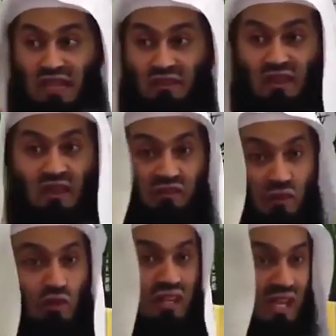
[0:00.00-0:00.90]
even the
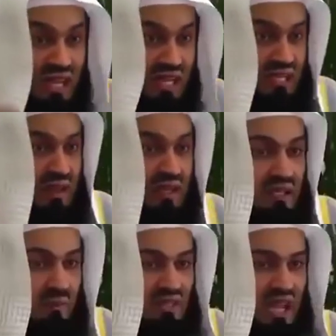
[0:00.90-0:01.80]
food food they eat
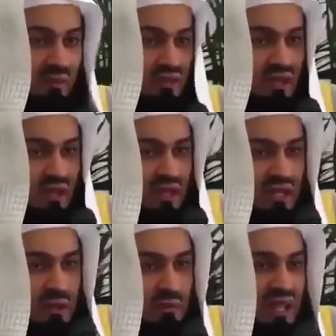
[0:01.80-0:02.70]
sometimes
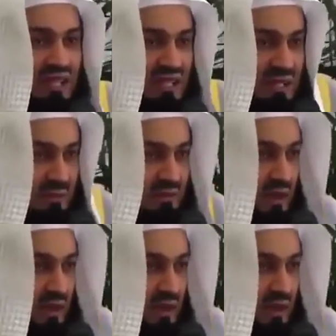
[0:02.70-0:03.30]
is a mess.